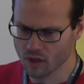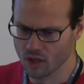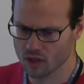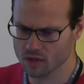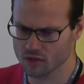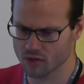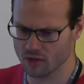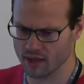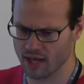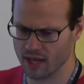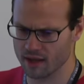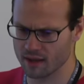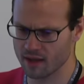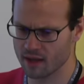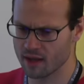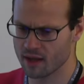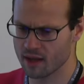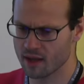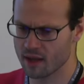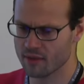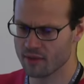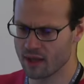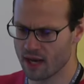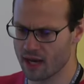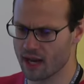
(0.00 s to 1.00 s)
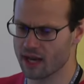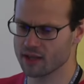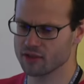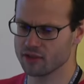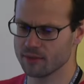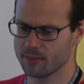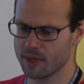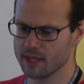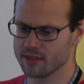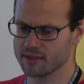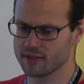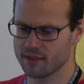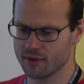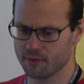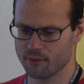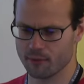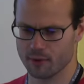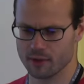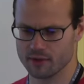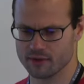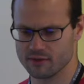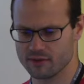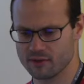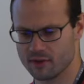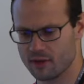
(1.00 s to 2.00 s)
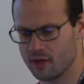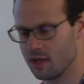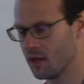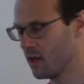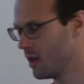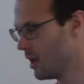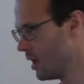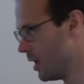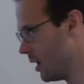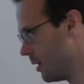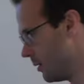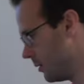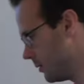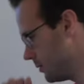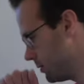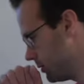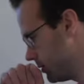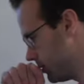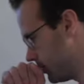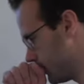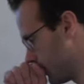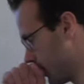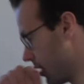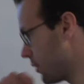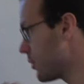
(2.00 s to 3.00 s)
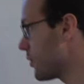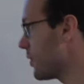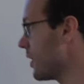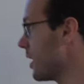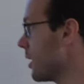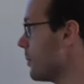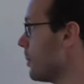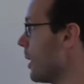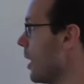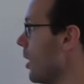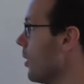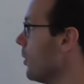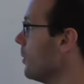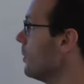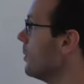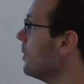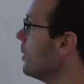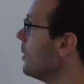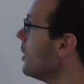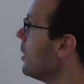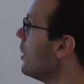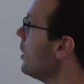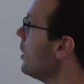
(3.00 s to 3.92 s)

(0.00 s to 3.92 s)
So that, that actually makes a difference. the other thing about